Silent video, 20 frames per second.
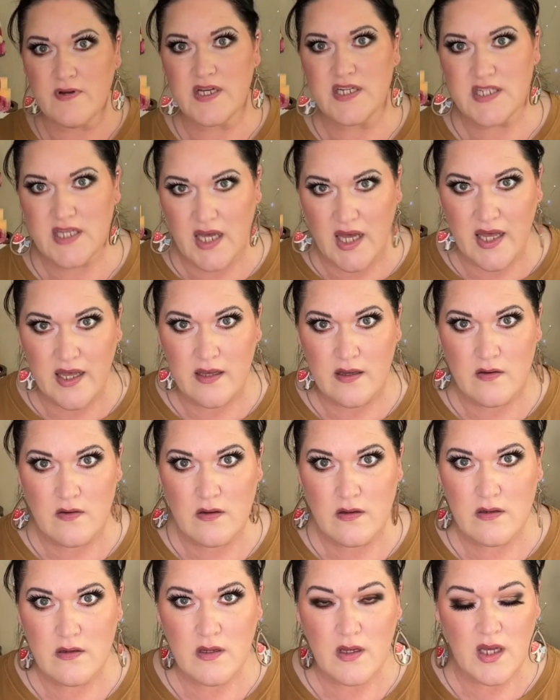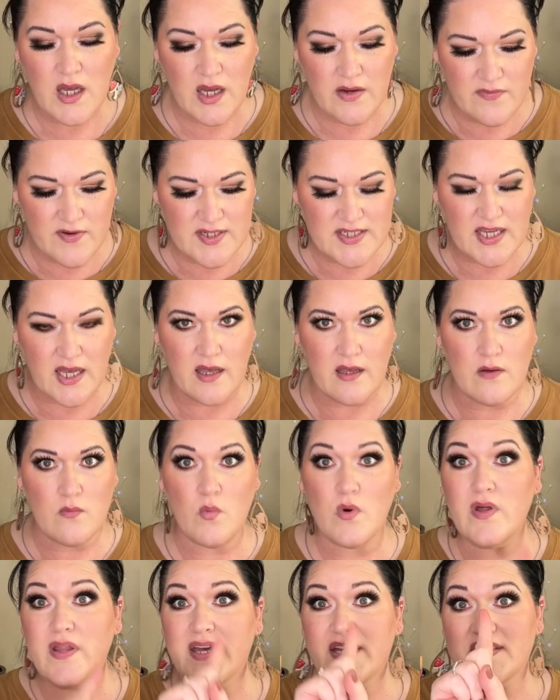day. Every day.
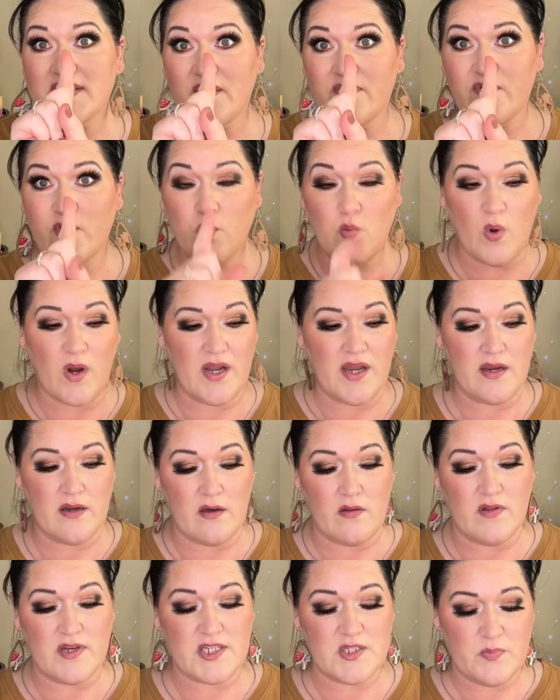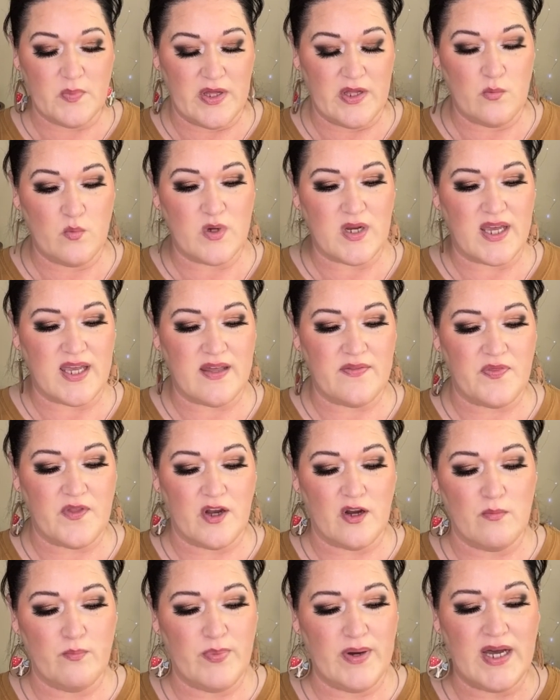Well, except for one, and I'll explain when I get
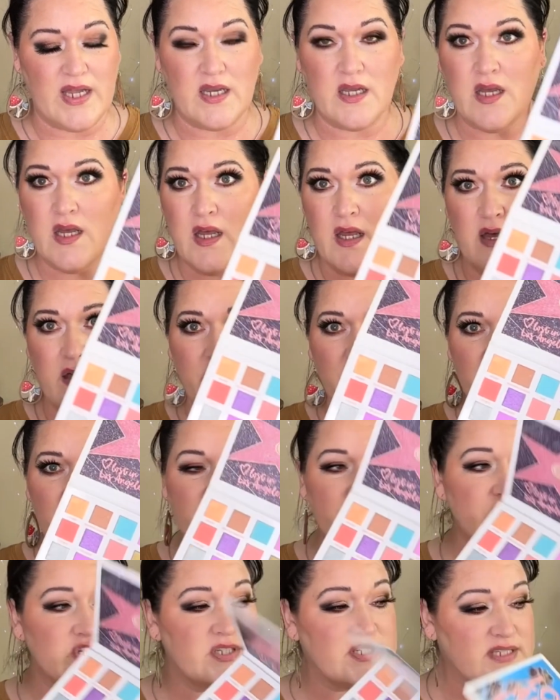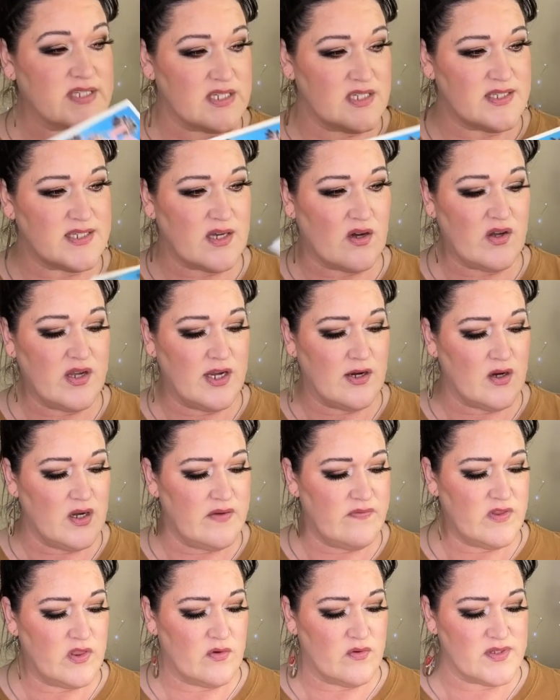there. But this just sits out here
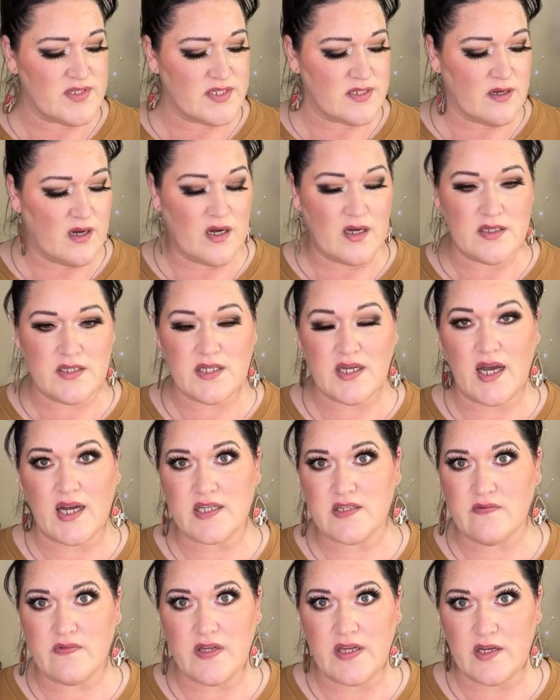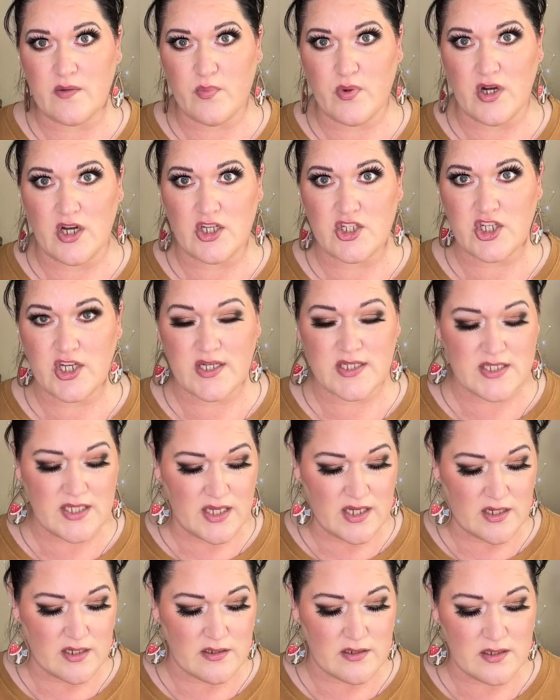even though it's not actively in a project,
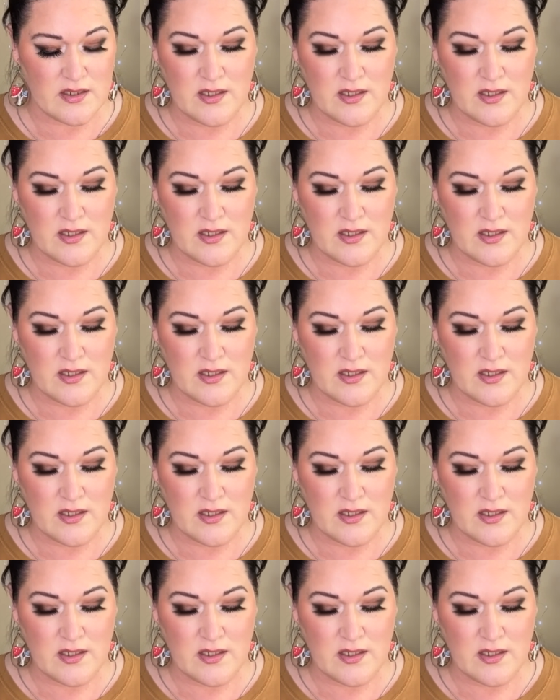and